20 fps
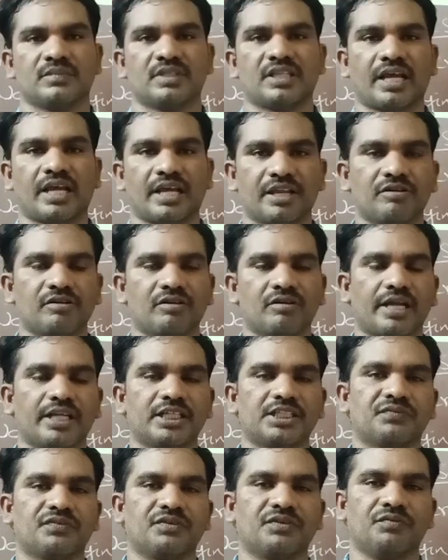Thank you
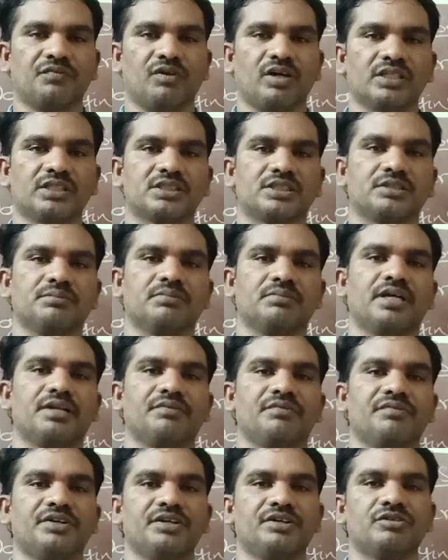guys for watching my
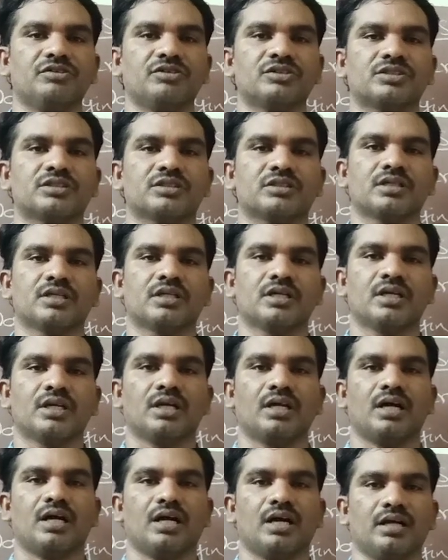videos,
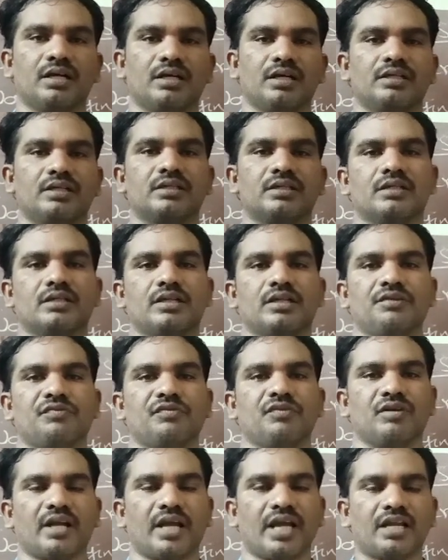and if
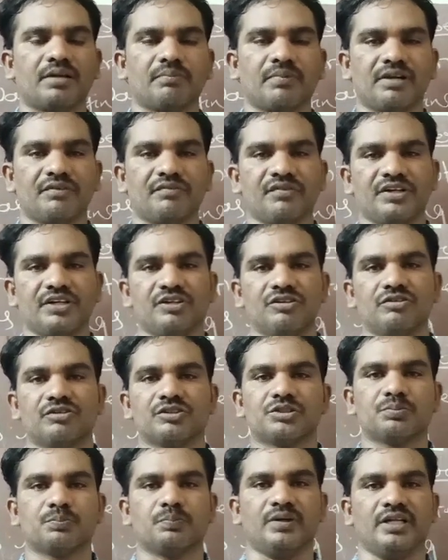you like my
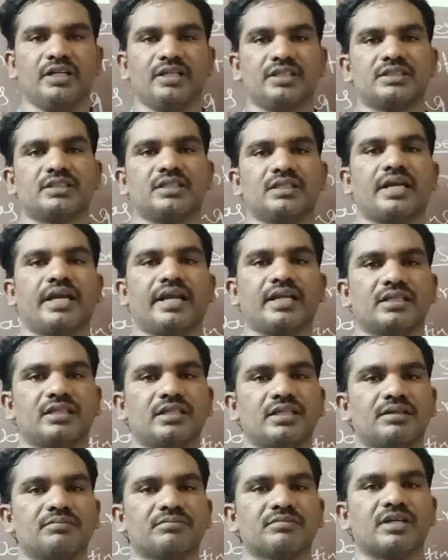videos, please like
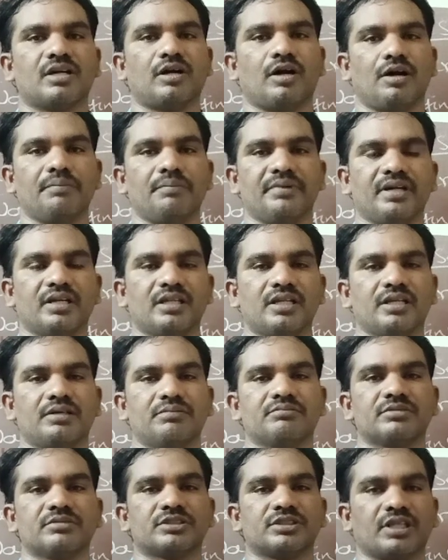them, comment
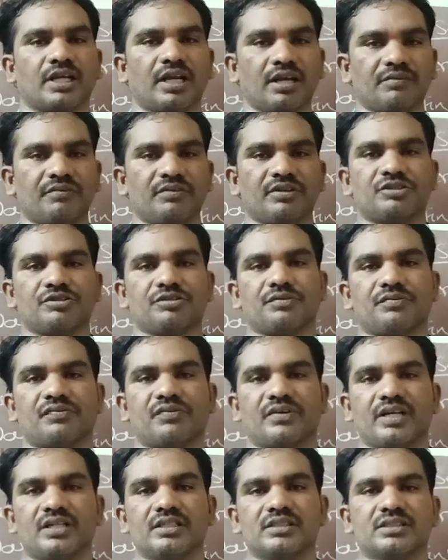them, share with your
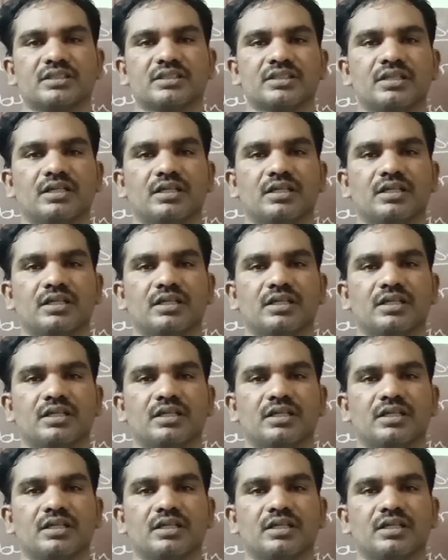friends,